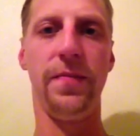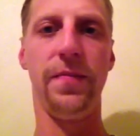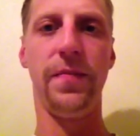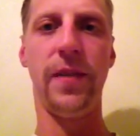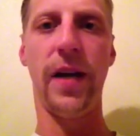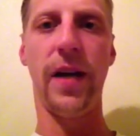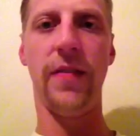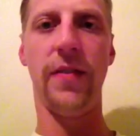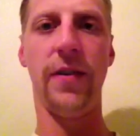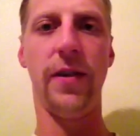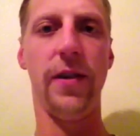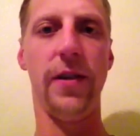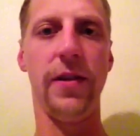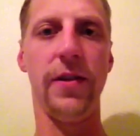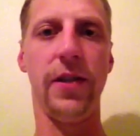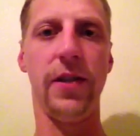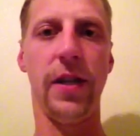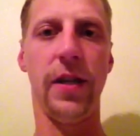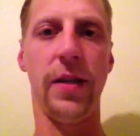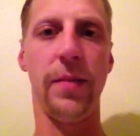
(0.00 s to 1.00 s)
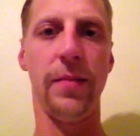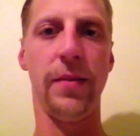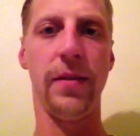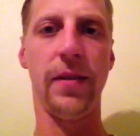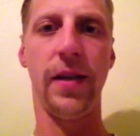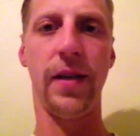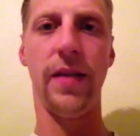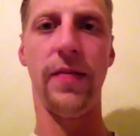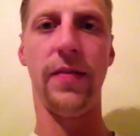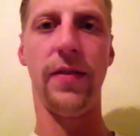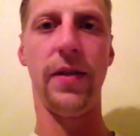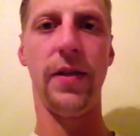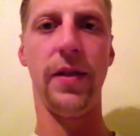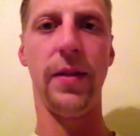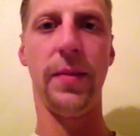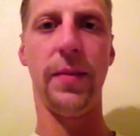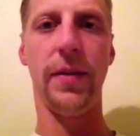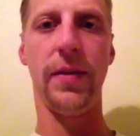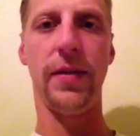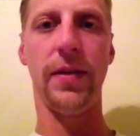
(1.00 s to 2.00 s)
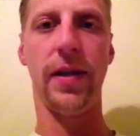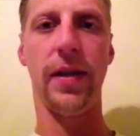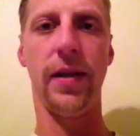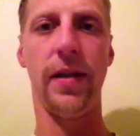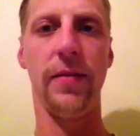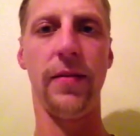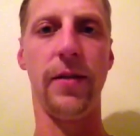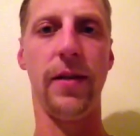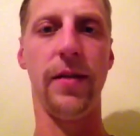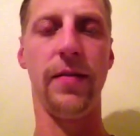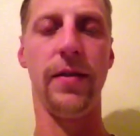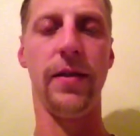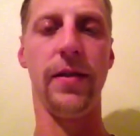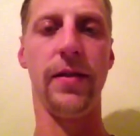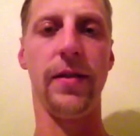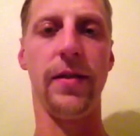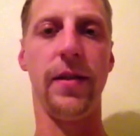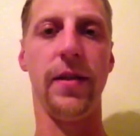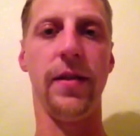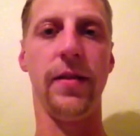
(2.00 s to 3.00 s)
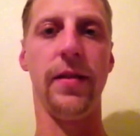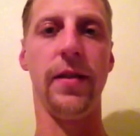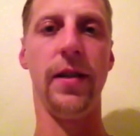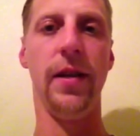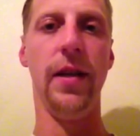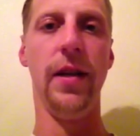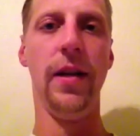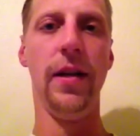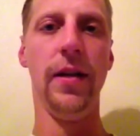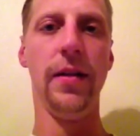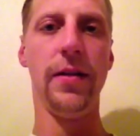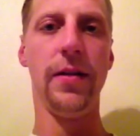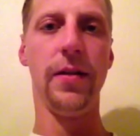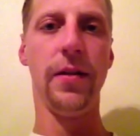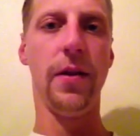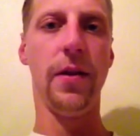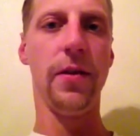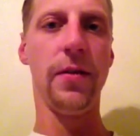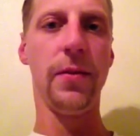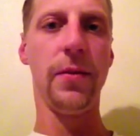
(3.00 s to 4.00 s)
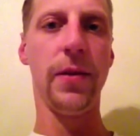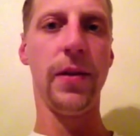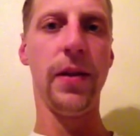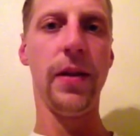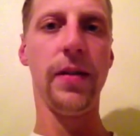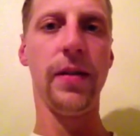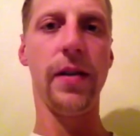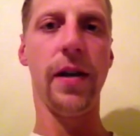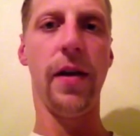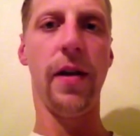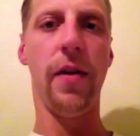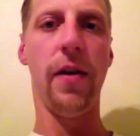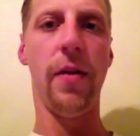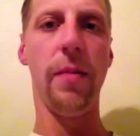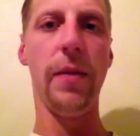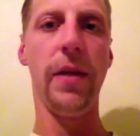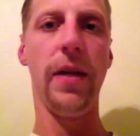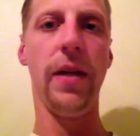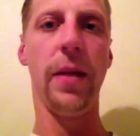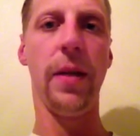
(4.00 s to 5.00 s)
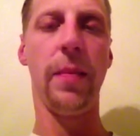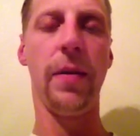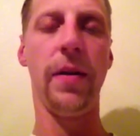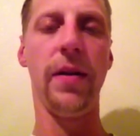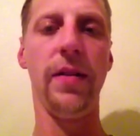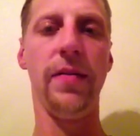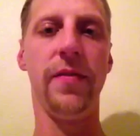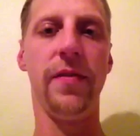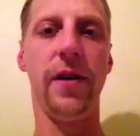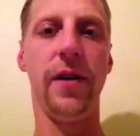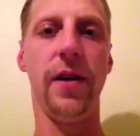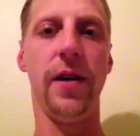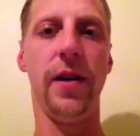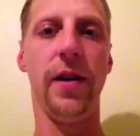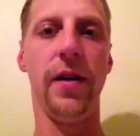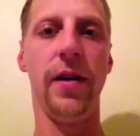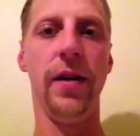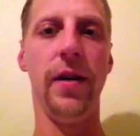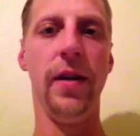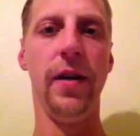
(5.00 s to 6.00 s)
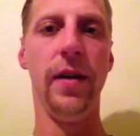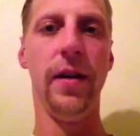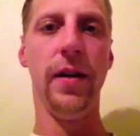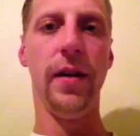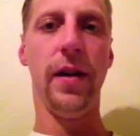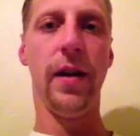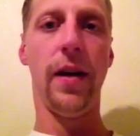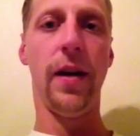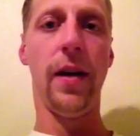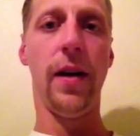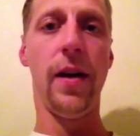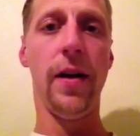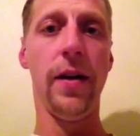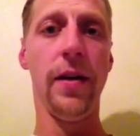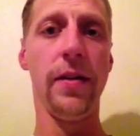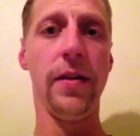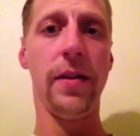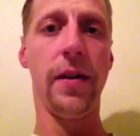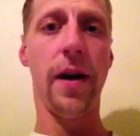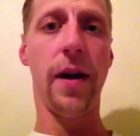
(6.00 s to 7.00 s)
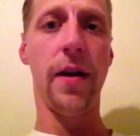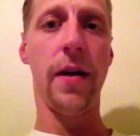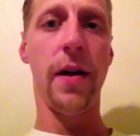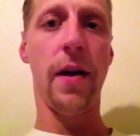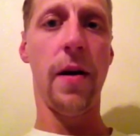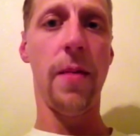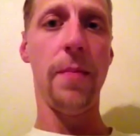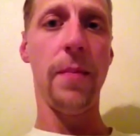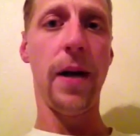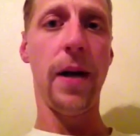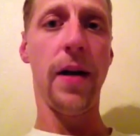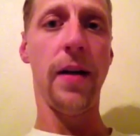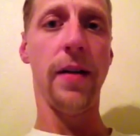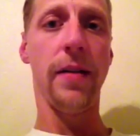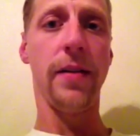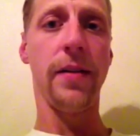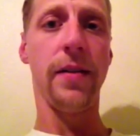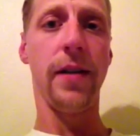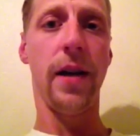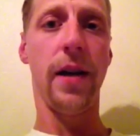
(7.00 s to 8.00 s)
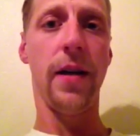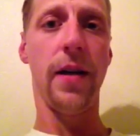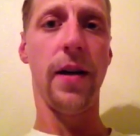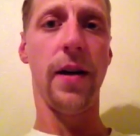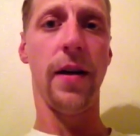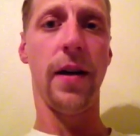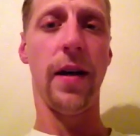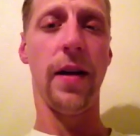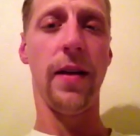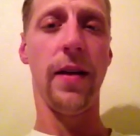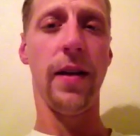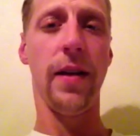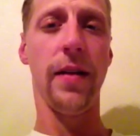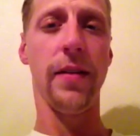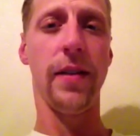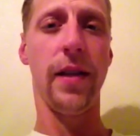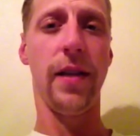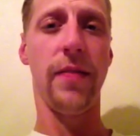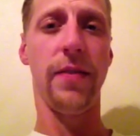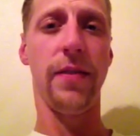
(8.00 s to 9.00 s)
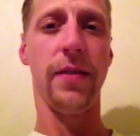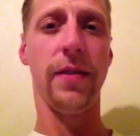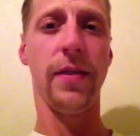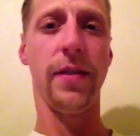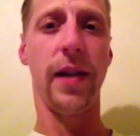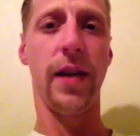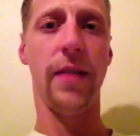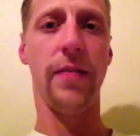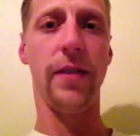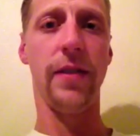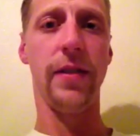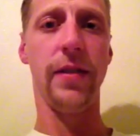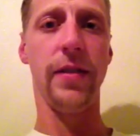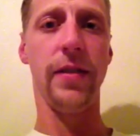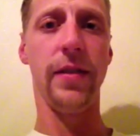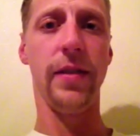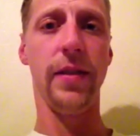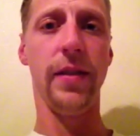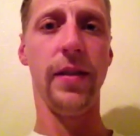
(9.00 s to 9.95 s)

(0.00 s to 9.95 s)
500 gems, save 30% or whatever it says. So those were things that helped me get pretty far. Honestly, right now I'm kind of stuck on, I think it's level 7.